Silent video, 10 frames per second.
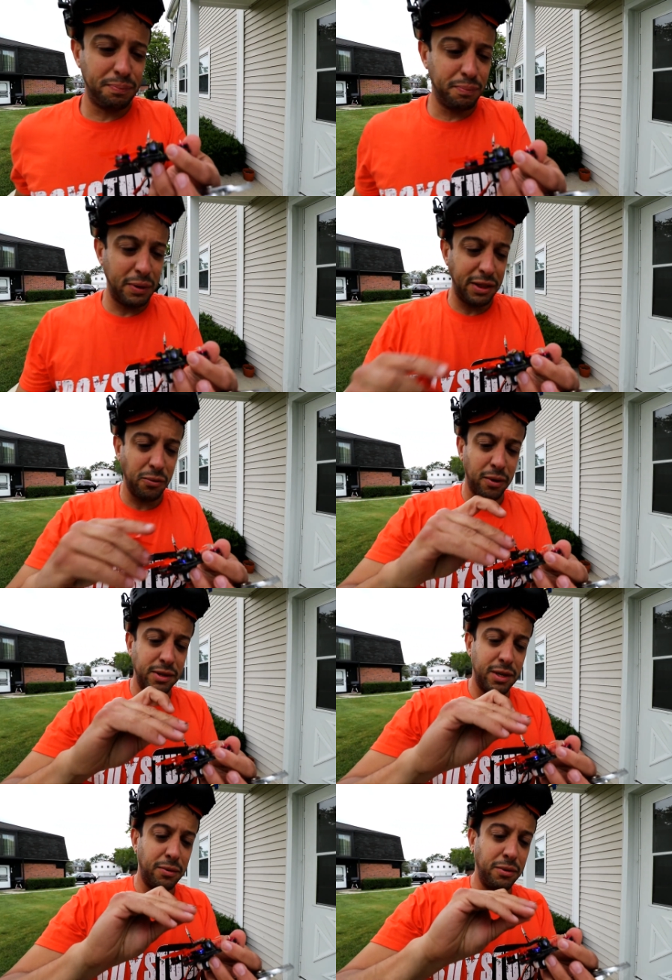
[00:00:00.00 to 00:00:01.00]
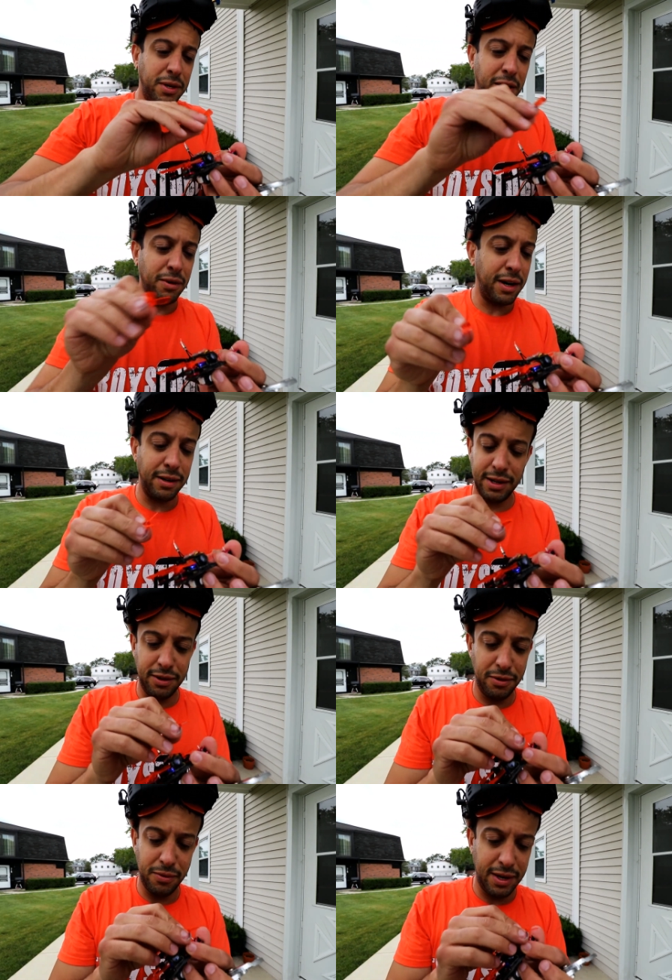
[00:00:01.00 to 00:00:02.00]
break the ones that rotate right. I
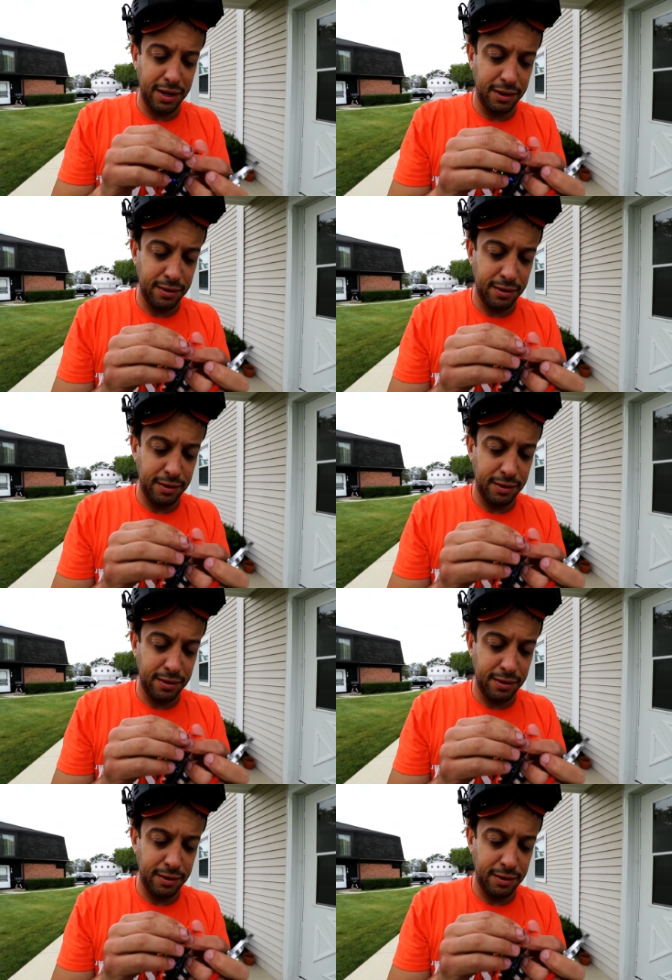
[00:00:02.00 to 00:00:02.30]
don't know why.